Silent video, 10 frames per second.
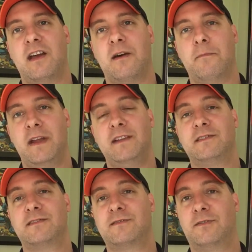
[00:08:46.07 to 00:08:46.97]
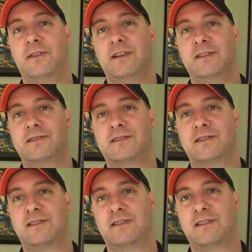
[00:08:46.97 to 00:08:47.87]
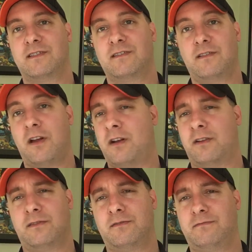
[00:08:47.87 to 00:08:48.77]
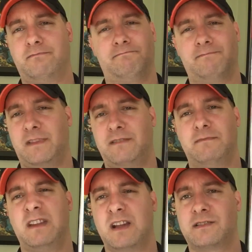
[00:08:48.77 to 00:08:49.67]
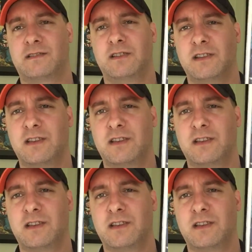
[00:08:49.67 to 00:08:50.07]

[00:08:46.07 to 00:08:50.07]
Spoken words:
Amazing stories. Oh, yes.